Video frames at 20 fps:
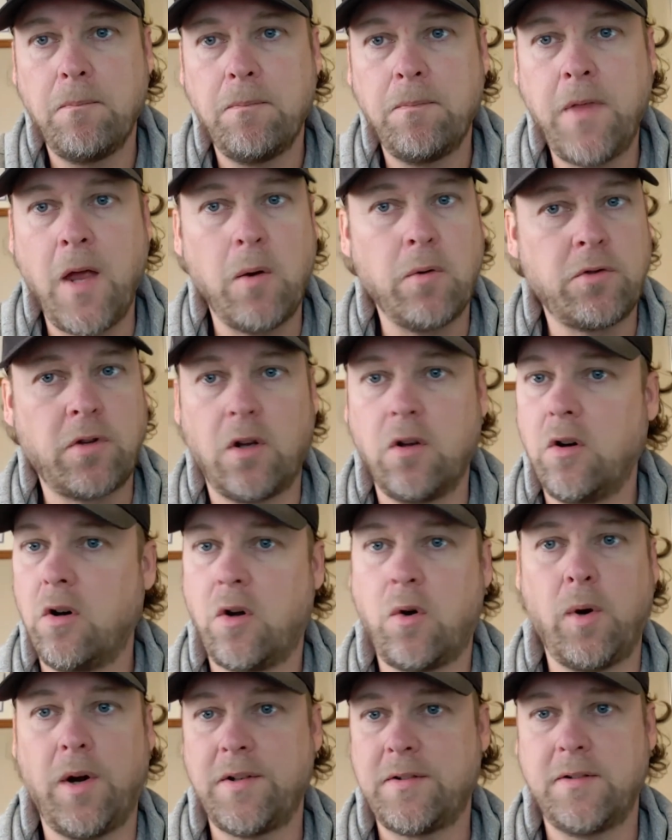There was a
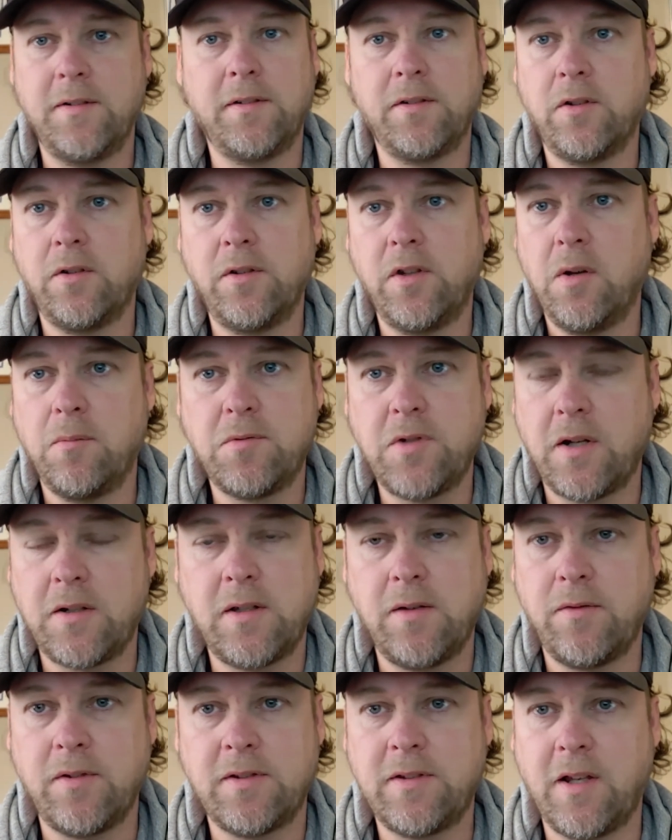lot of questions on the
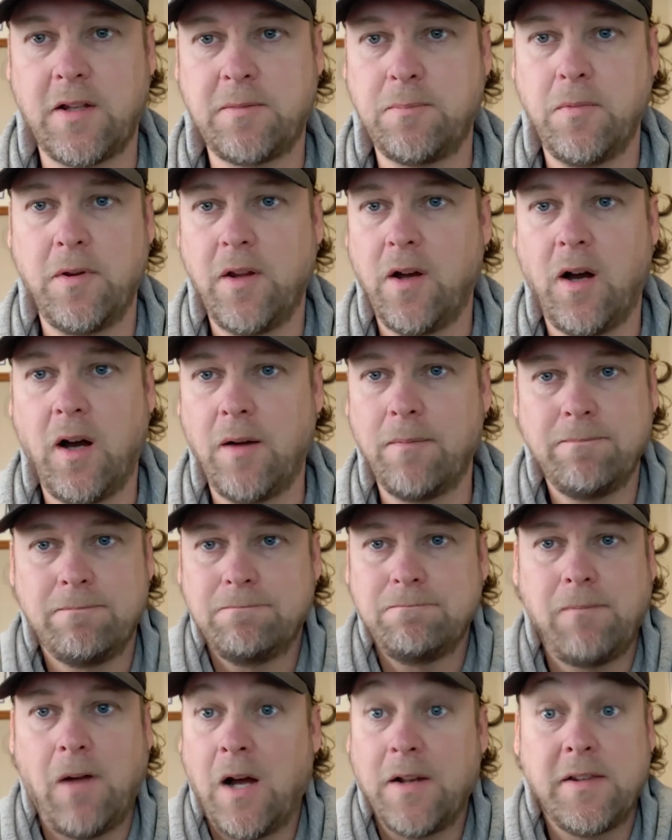objective assessment that
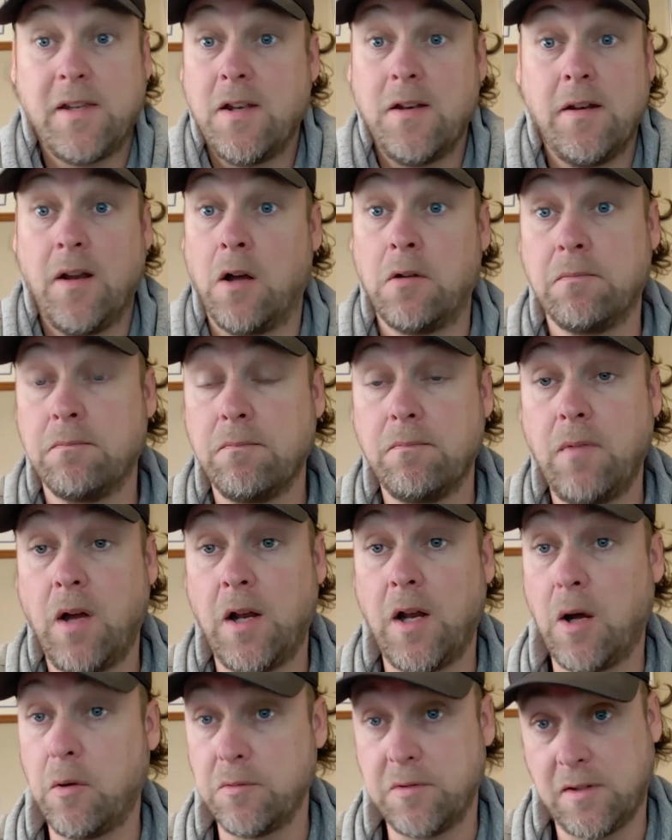I didn't know,
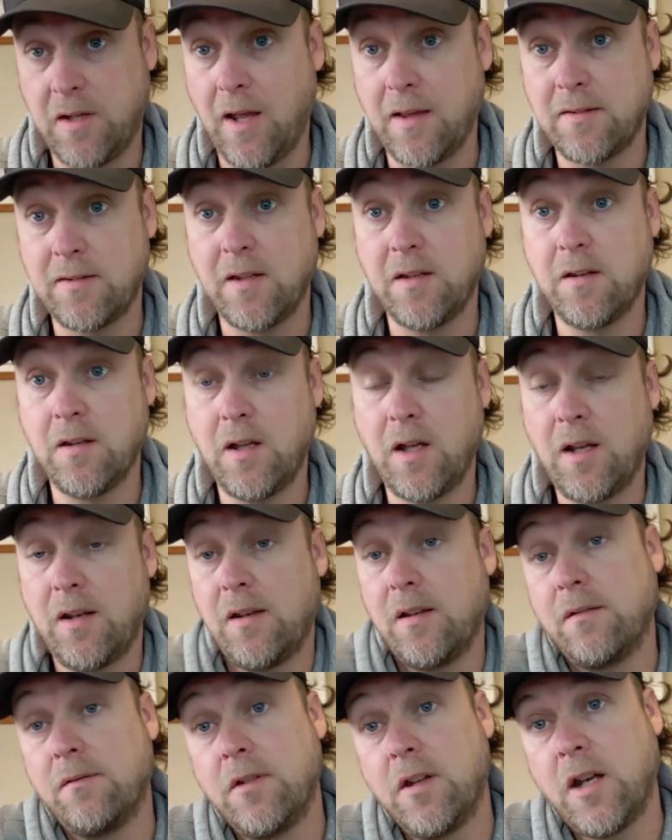and I was guessing.
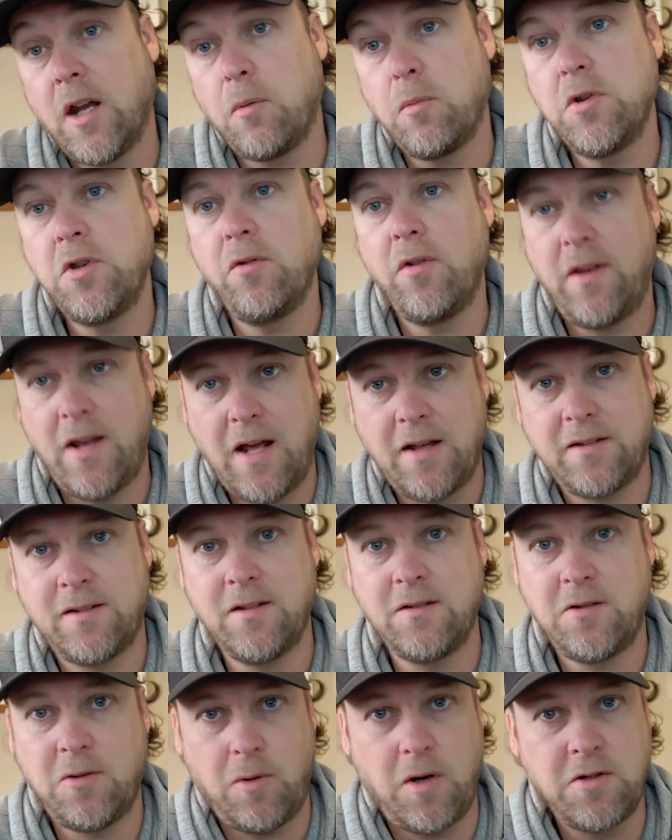And, you know, when you're in that
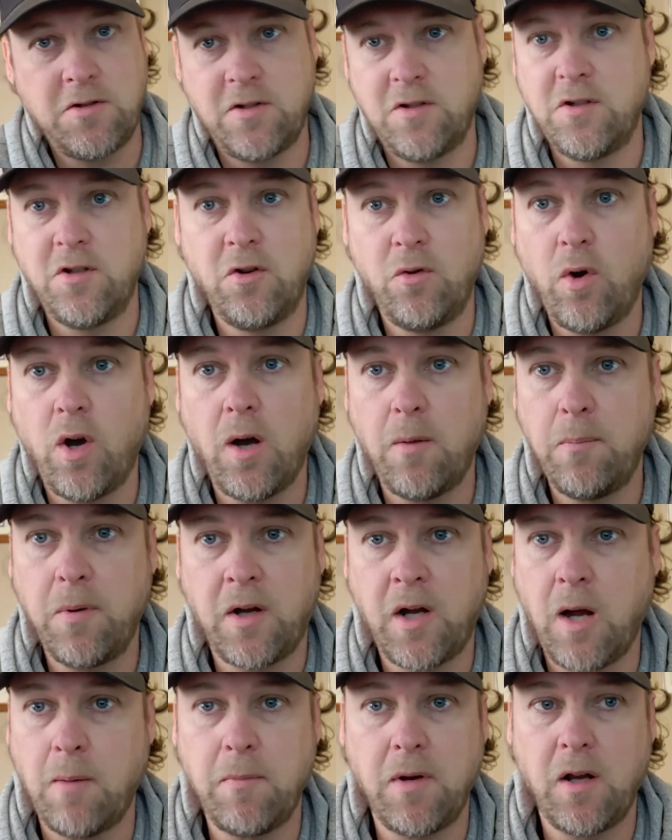situation, you are
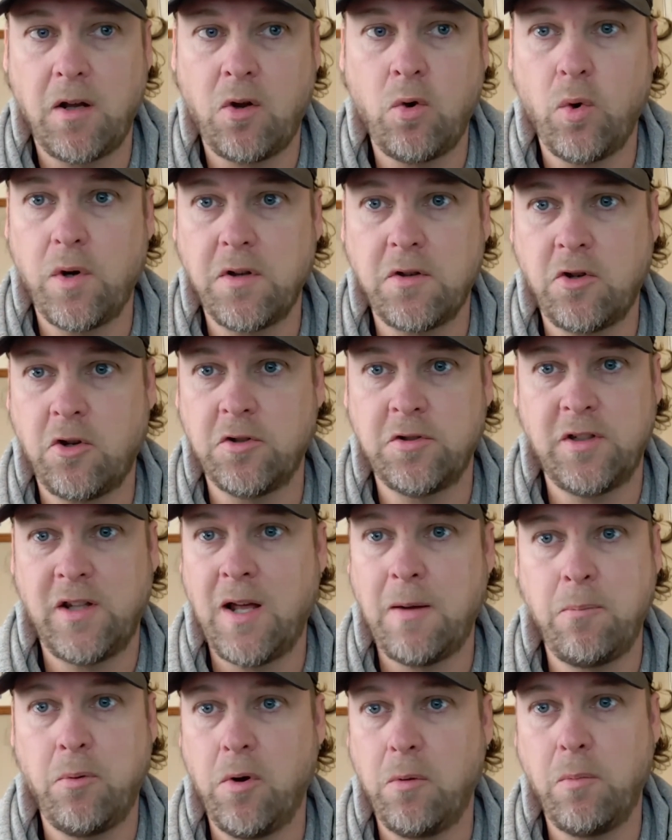becoming a coin toss at
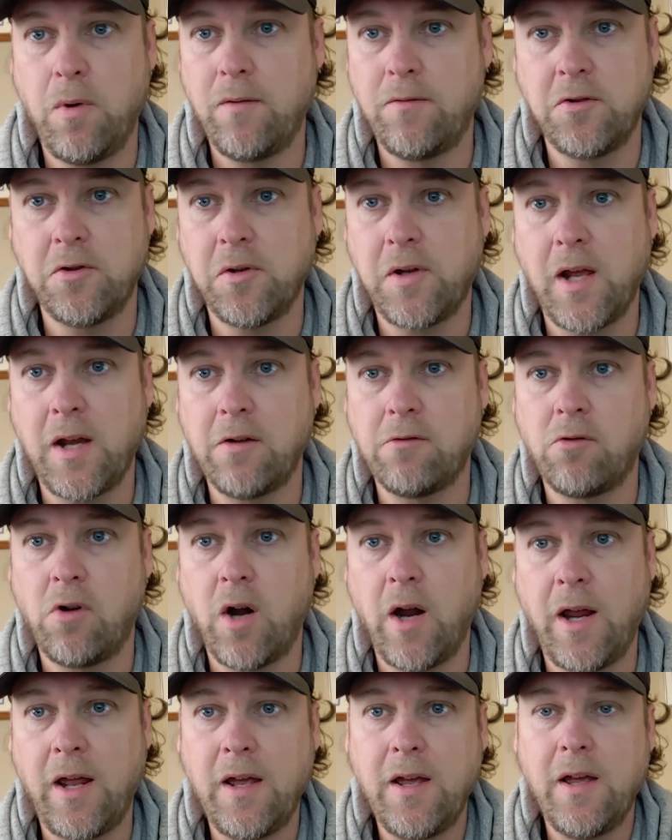that point, whether you get it
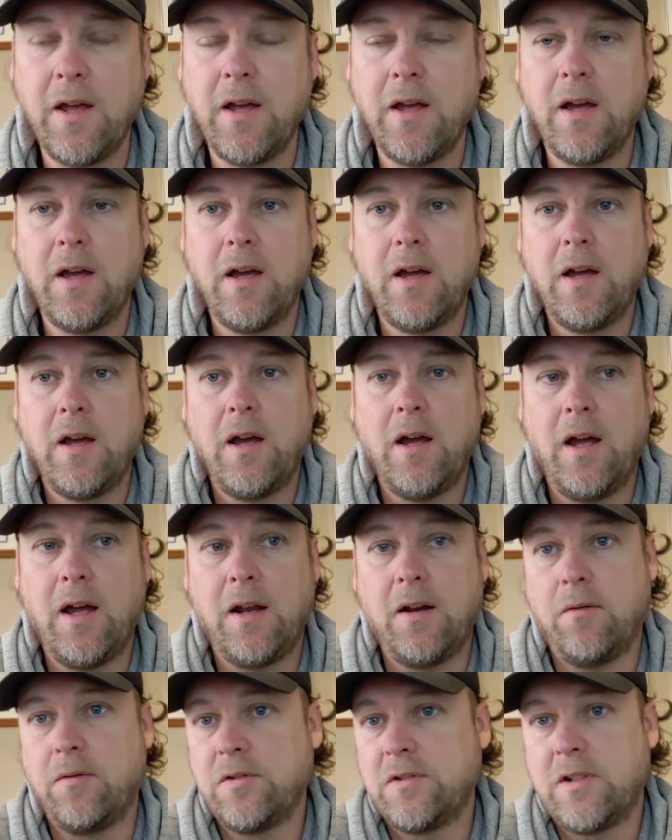right.
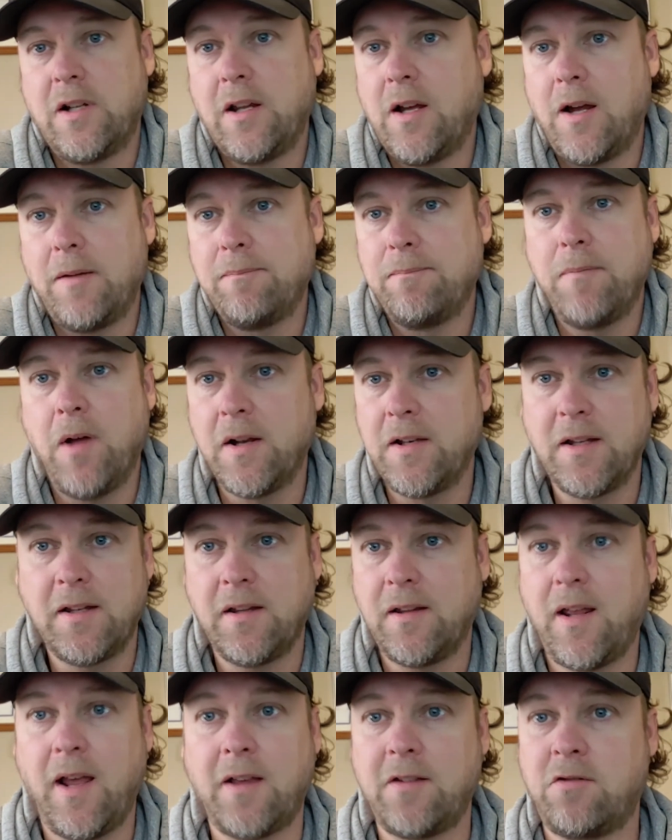And obviously I
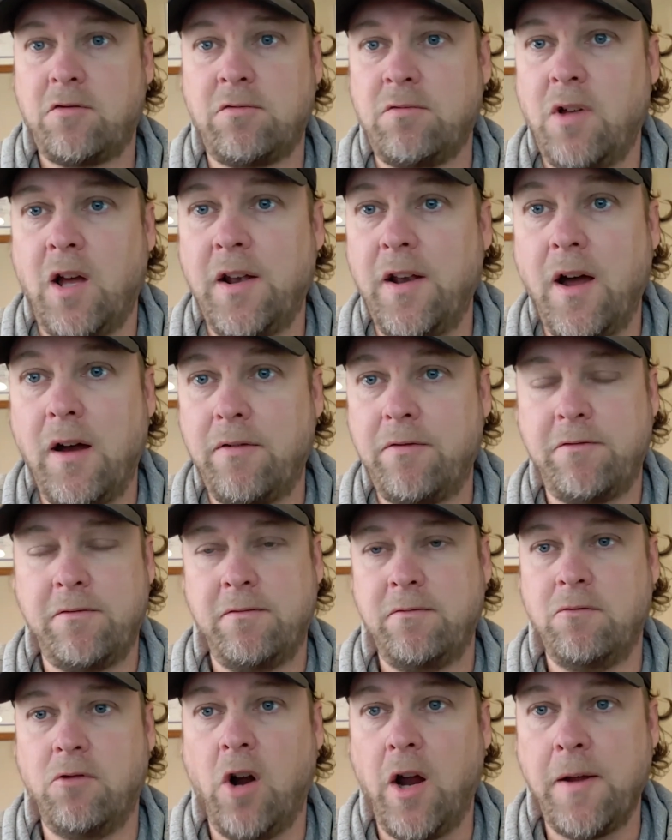didn't guess
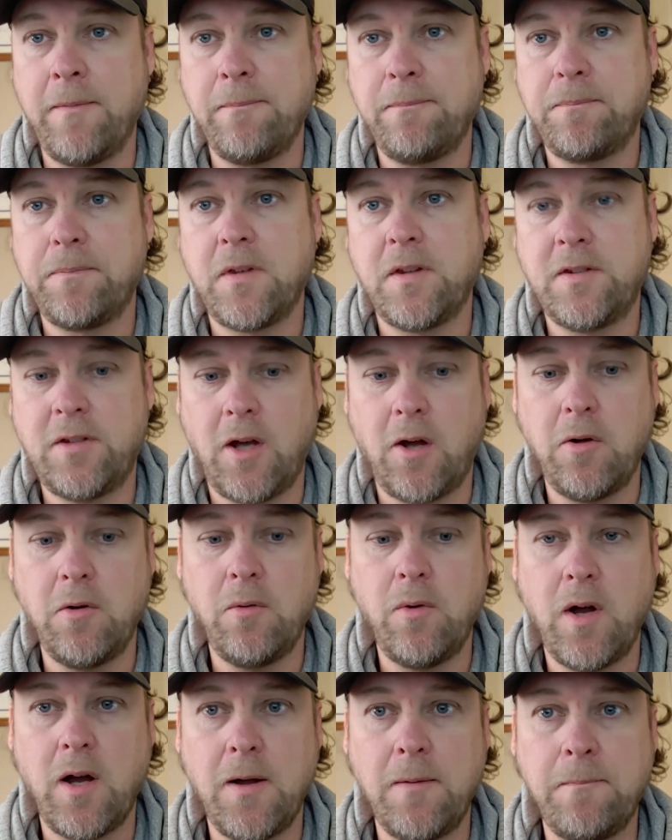enough right.
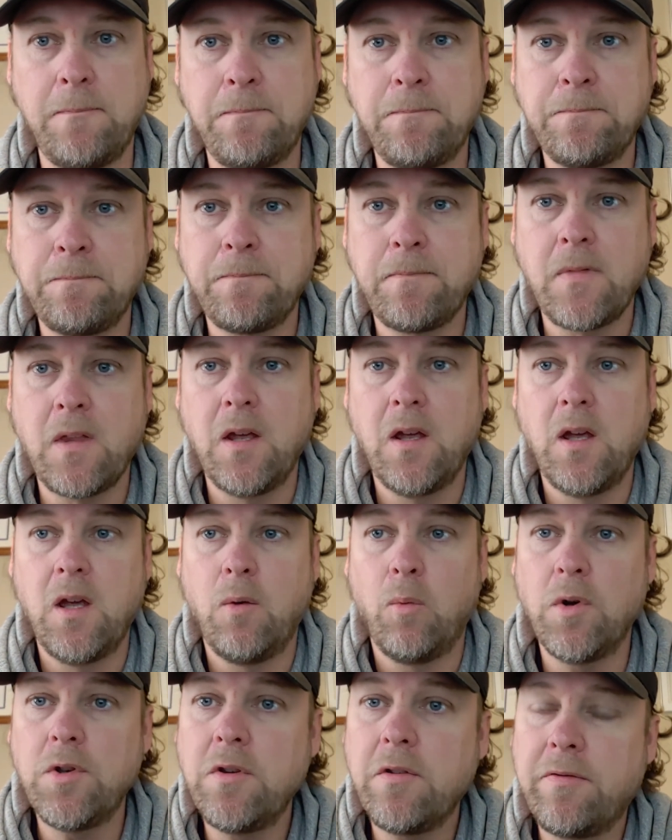So,
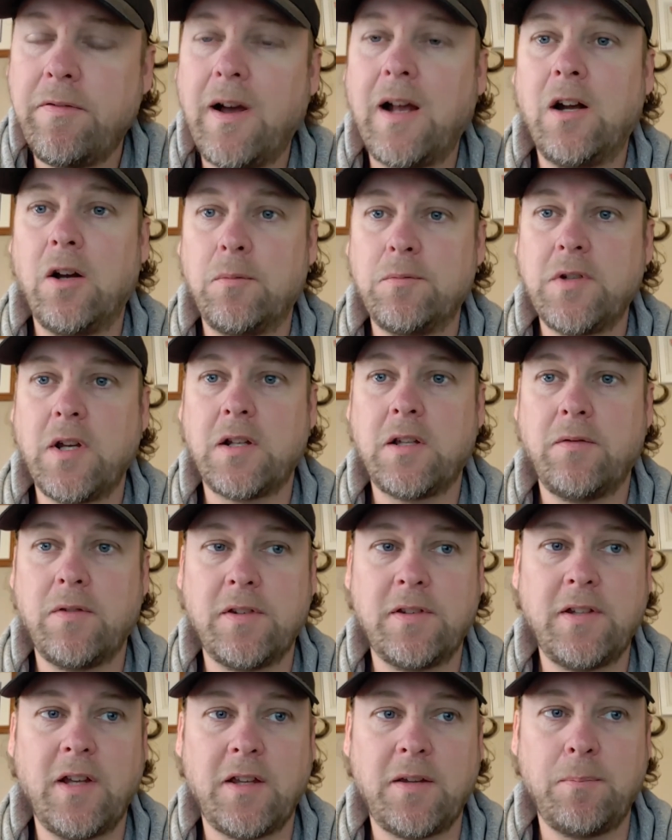when you fail an objective
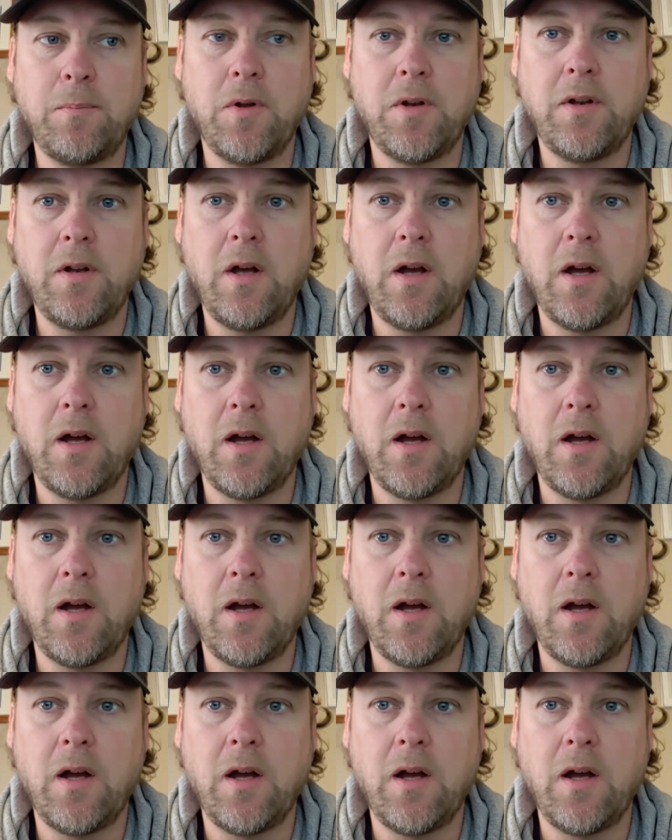assessment,